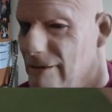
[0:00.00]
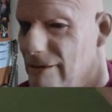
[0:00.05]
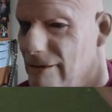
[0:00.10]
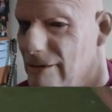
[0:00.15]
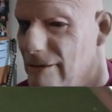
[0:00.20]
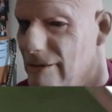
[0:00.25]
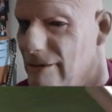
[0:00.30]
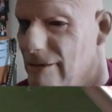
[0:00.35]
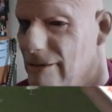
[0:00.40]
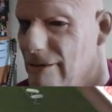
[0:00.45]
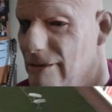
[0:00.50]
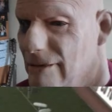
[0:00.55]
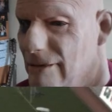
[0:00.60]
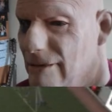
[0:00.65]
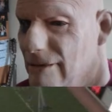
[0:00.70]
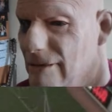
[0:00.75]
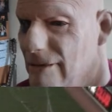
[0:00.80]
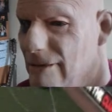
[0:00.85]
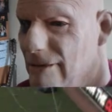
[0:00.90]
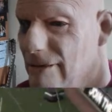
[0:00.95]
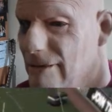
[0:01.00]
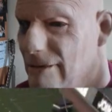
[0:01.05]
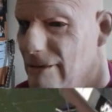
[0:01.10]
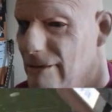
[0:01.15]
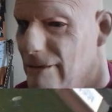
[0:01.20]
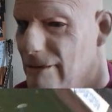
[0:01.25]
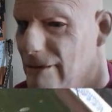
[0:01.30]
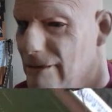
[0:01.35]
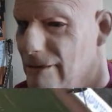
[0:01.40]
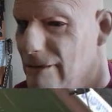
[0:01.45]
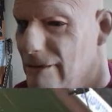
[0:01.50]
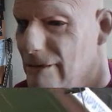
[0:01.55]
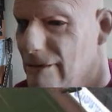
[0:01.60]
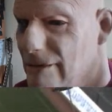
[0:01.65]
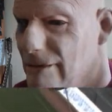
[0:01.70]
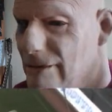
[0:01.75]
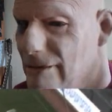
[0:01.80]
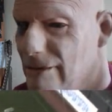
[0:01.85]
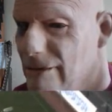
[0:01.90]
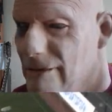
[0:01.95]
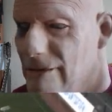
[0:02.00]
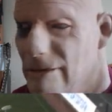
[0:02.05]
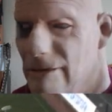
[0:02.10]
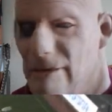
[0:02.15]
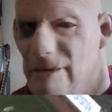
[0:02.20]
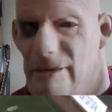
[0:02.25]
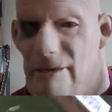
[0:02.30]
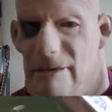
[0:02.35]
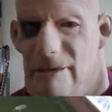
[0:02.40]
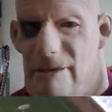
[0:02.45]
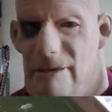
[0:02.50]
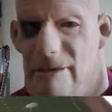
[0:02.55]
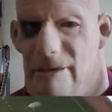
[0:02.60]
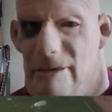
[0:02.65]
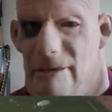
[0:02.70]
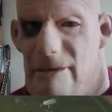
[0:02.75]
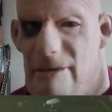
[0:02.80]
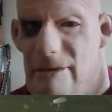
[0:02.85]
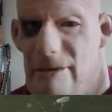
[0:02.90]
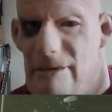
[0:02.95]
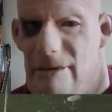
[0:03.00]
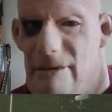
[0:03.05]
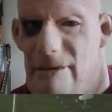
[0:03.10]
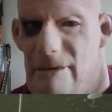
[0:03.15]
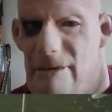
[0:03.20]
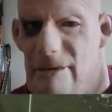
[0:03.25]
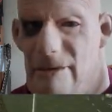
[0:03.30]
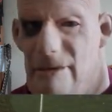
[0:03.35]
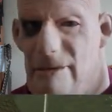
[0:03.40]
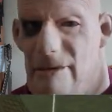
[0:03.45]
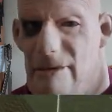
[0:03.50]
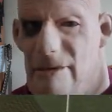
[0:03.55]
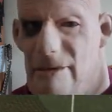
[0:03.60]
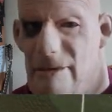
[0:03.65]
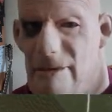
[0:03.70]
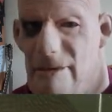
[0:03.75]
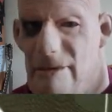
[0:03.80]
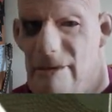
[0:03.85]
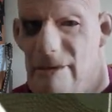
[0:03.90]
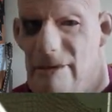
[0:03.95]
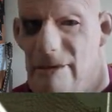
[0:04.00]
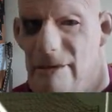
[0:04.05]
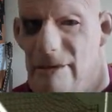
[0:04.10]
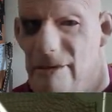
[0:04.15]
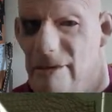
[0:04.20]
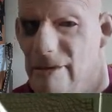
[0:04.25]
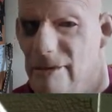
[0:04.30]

No one is speaking in this clip.